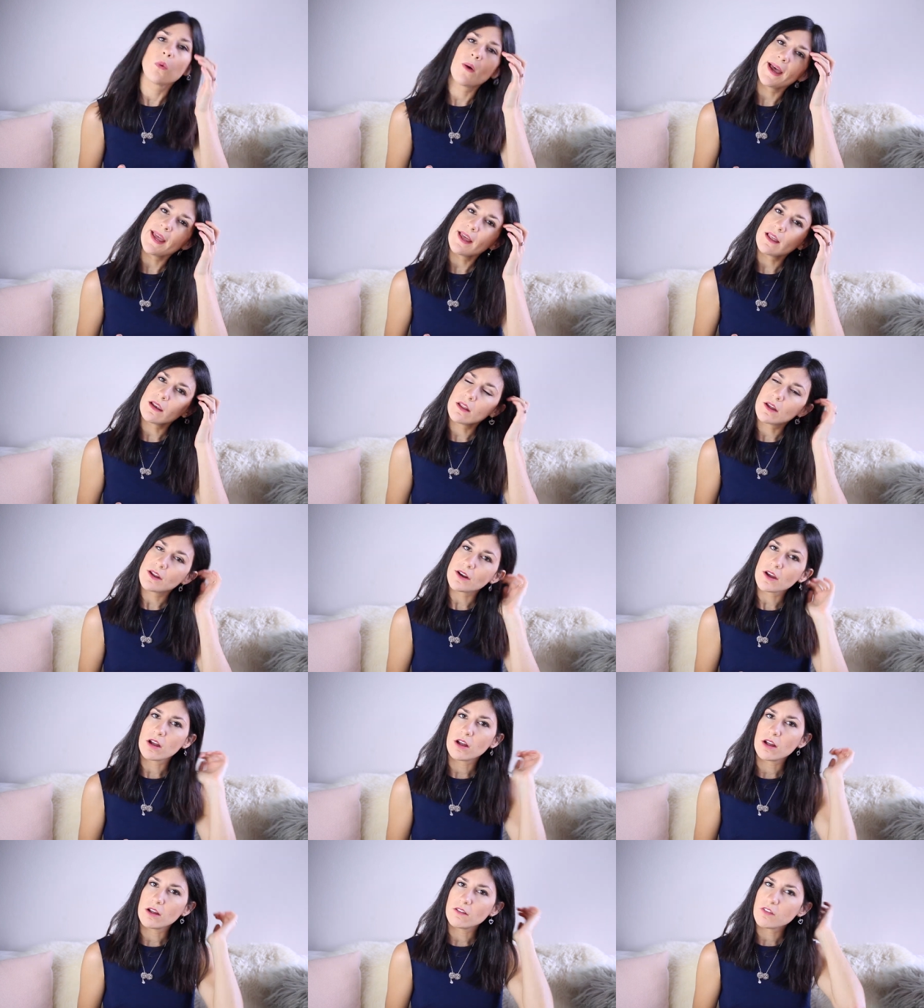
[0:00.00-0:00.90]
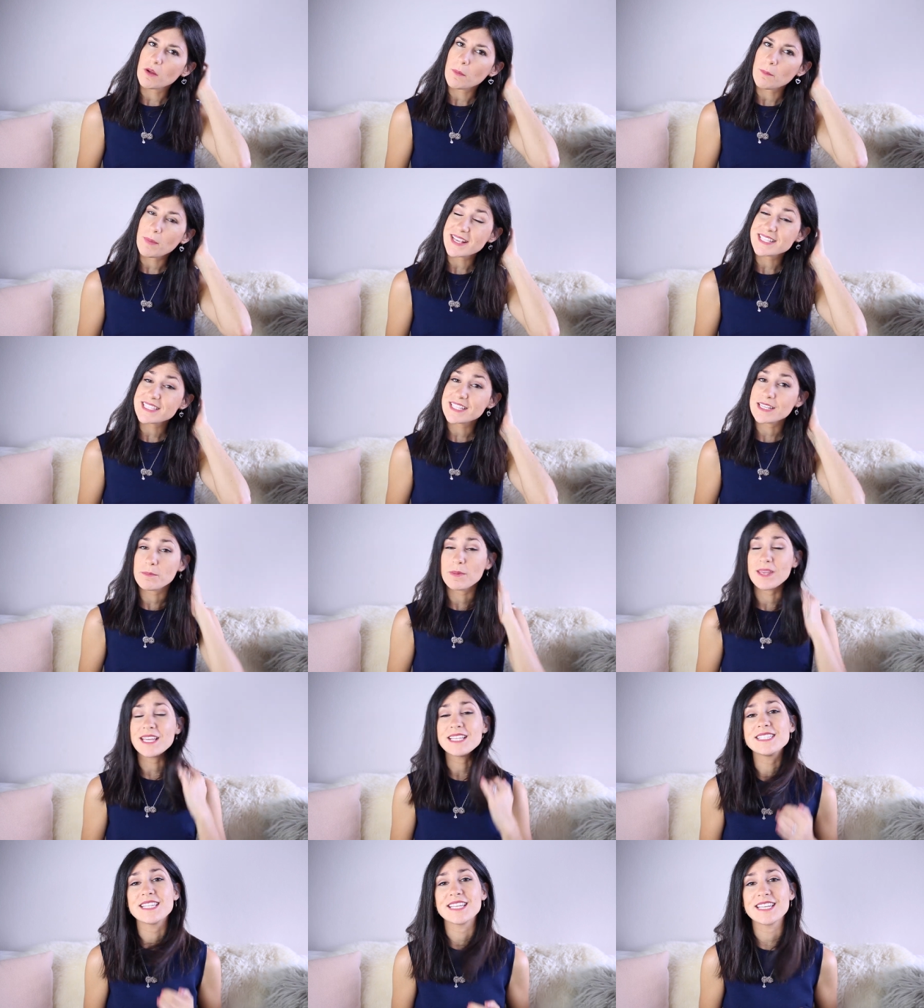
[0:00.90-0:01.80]
quite a lot of basic
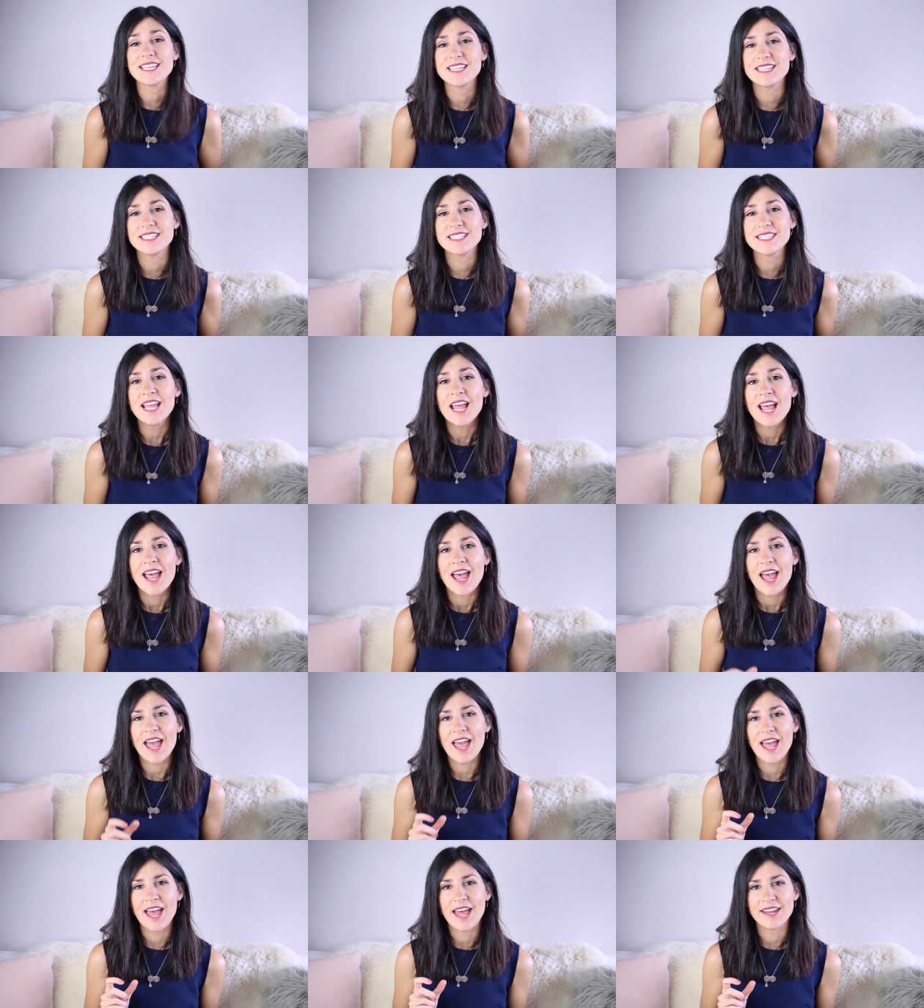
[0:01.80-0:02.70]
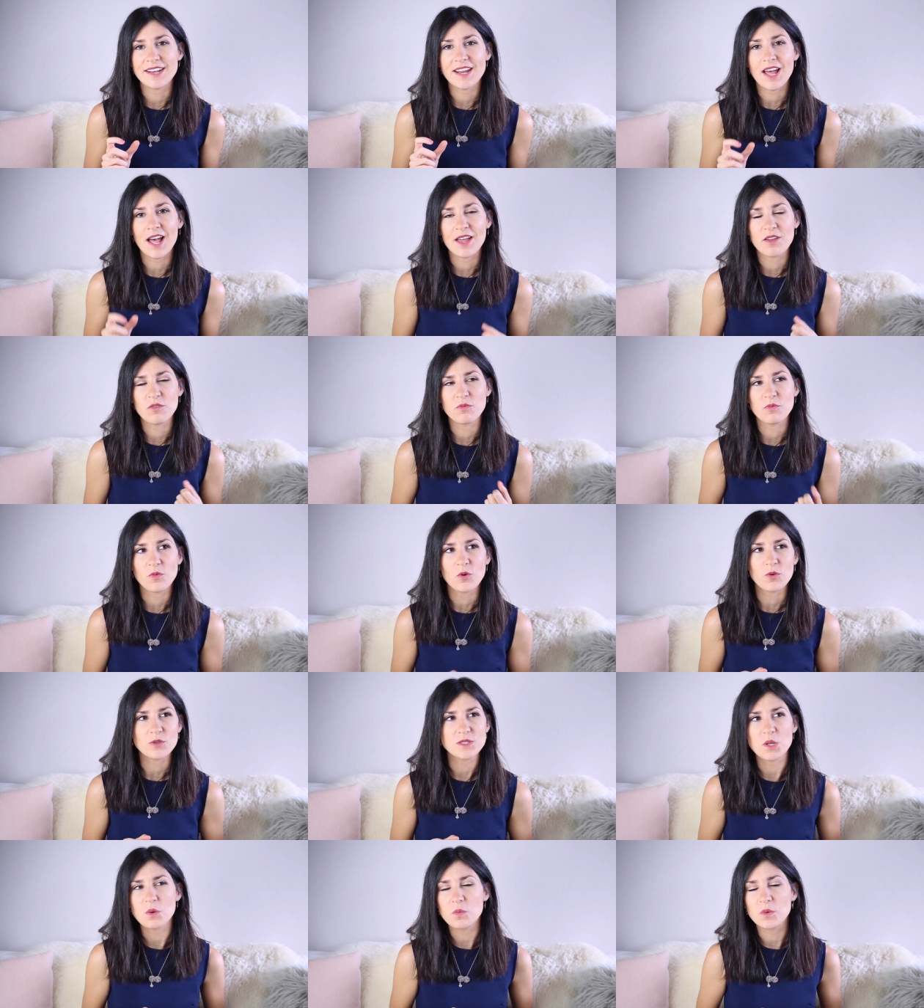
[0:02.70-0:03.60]
pieces and I
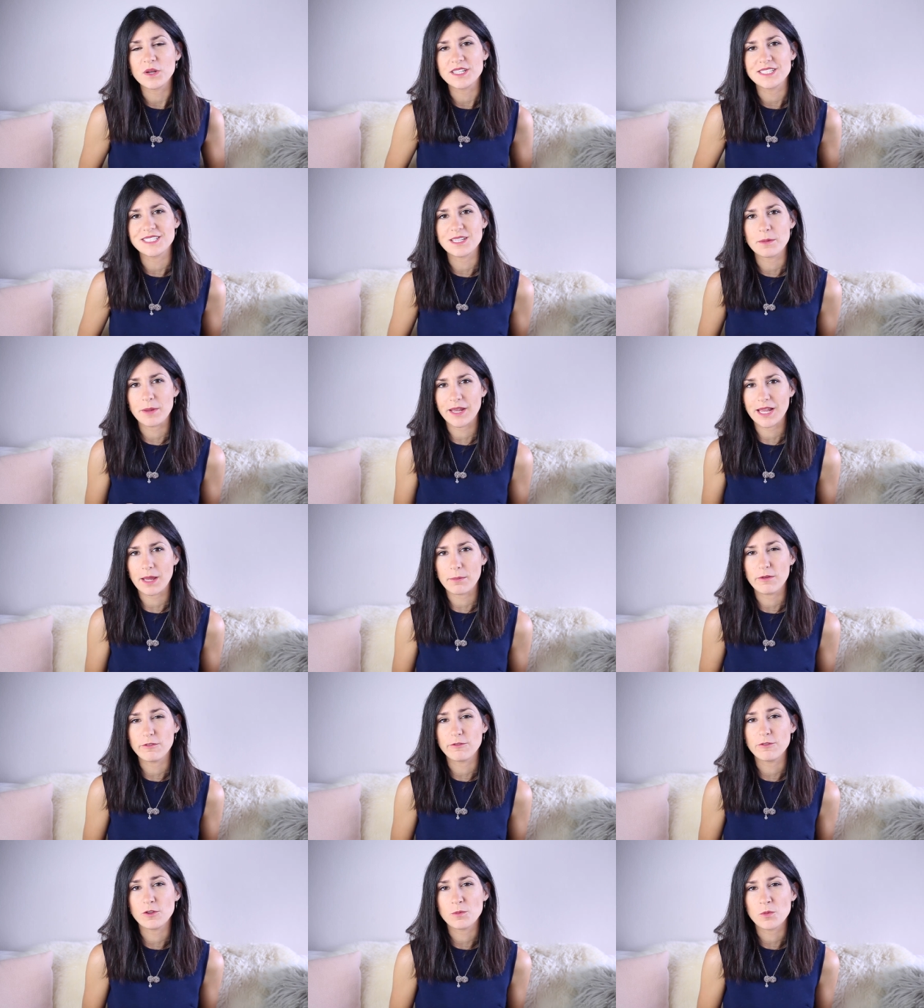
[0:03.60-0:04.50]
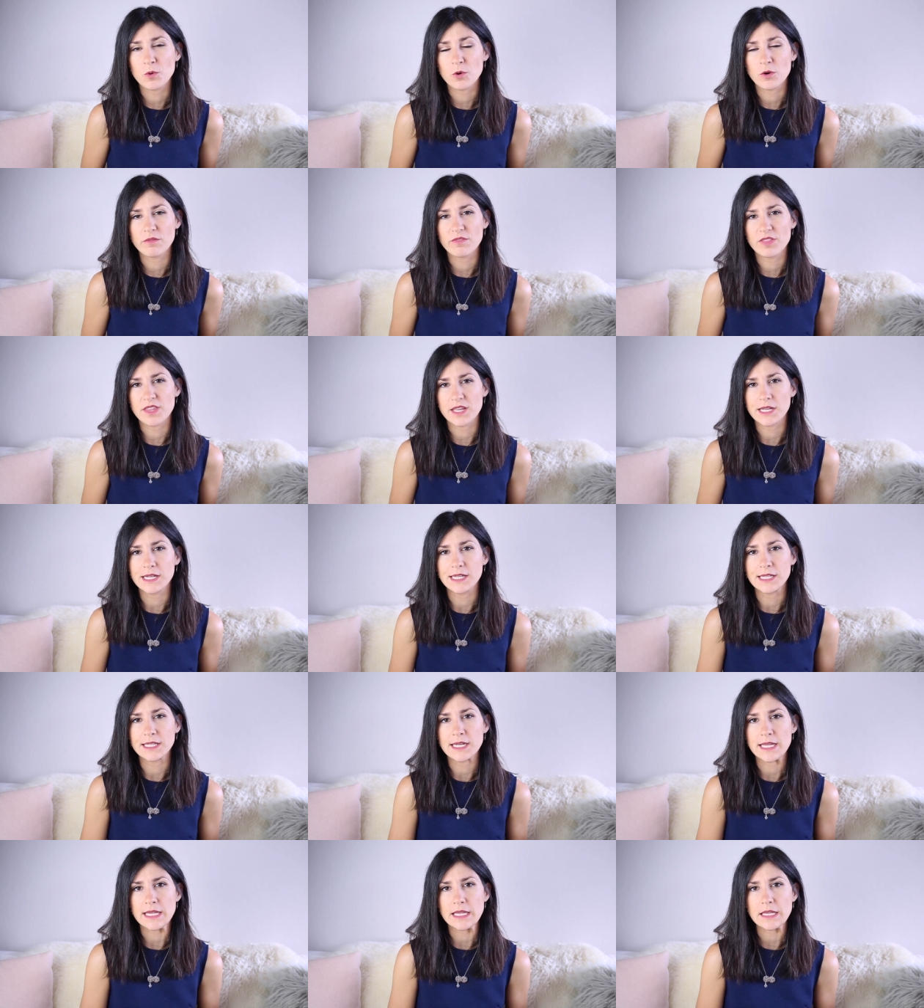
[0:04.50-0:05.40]
also wanted to pick up a few more of the
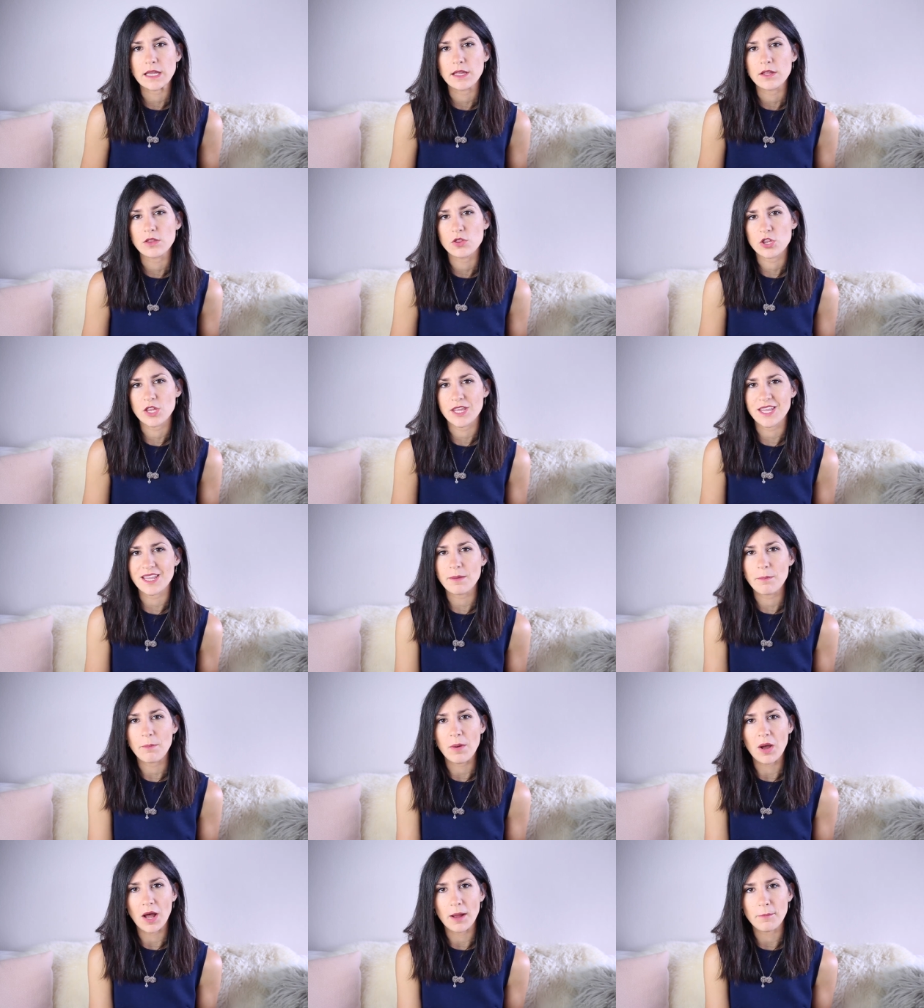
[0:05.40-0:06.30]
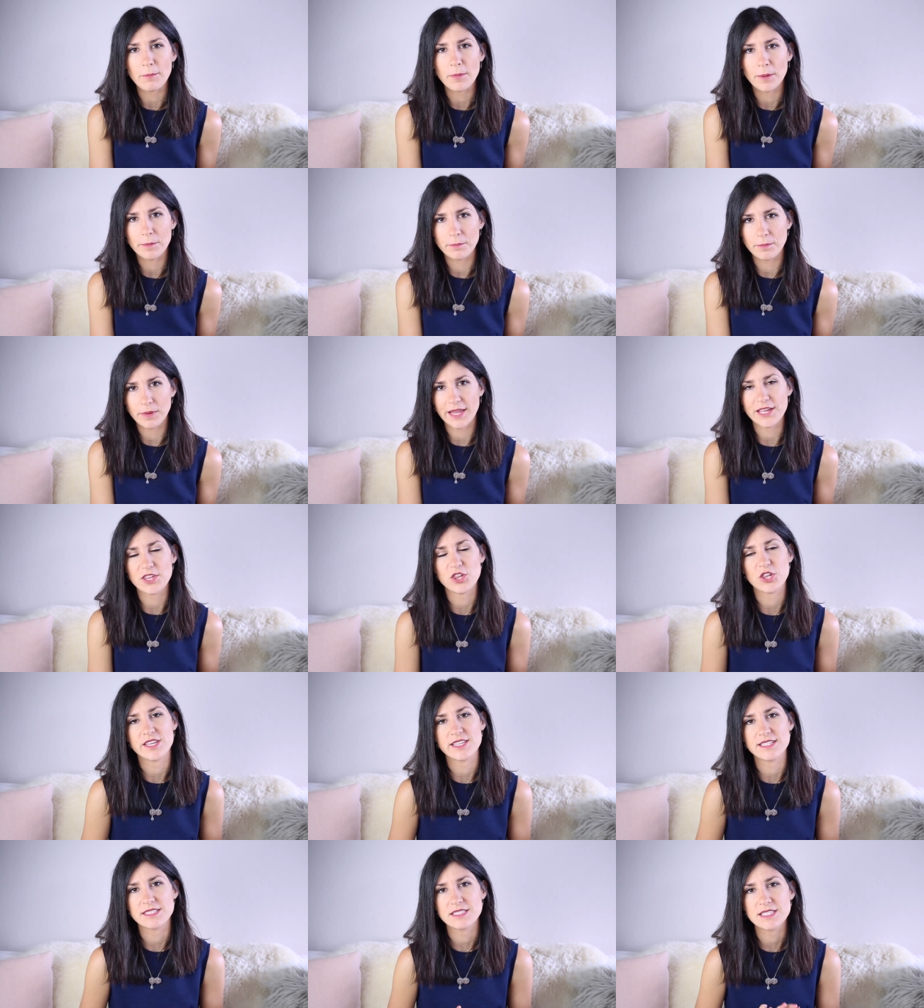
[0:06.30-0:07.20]
Clinique Cheek Pop
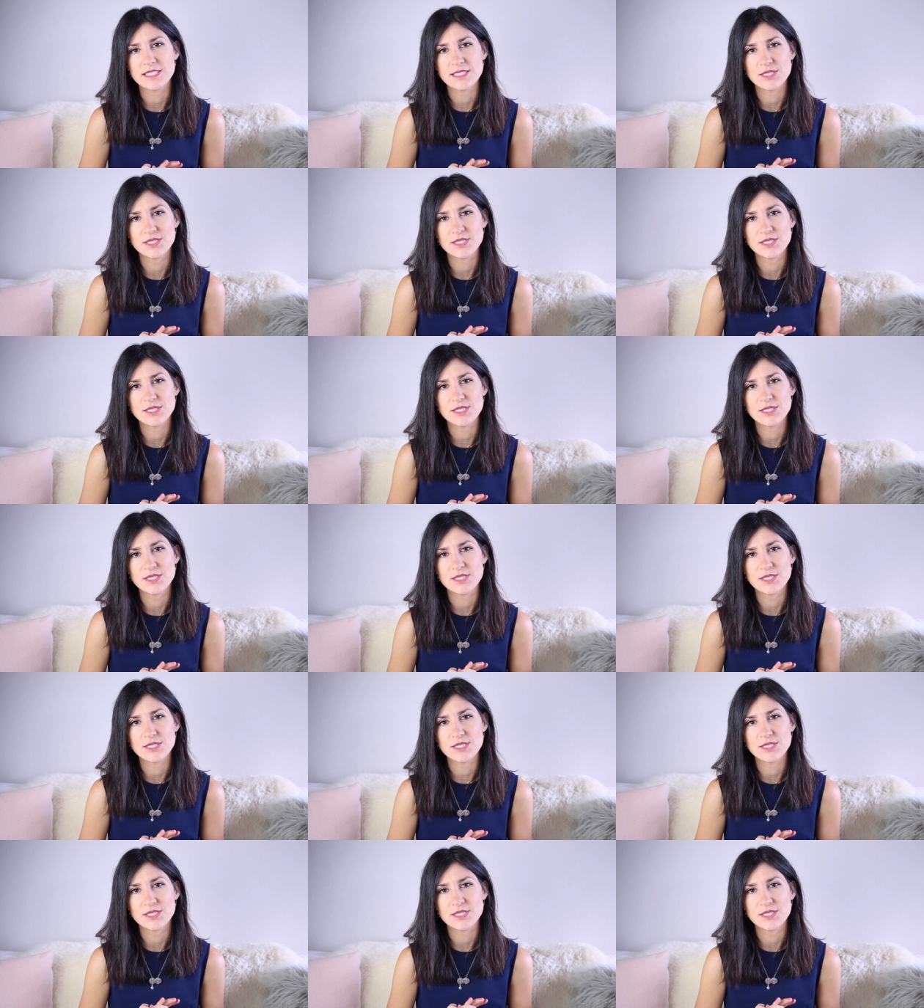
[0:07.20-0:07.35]
blushes.